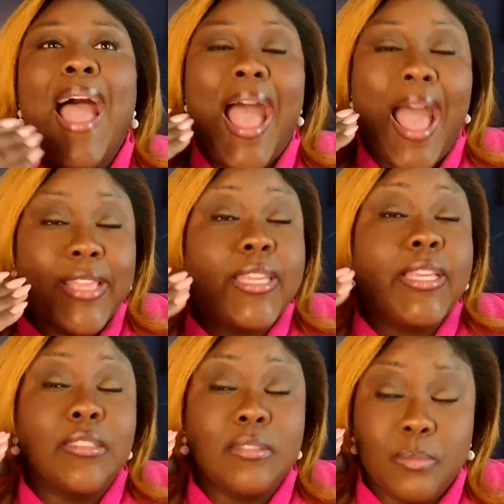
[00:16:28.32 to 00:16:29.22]
I
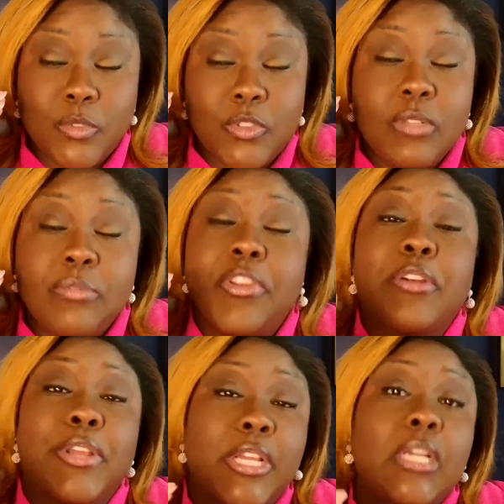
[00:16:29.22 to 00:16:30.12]
can see
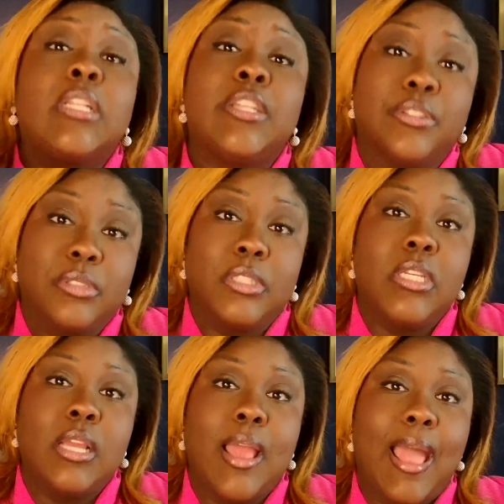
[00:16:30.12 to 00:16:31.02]
very clearly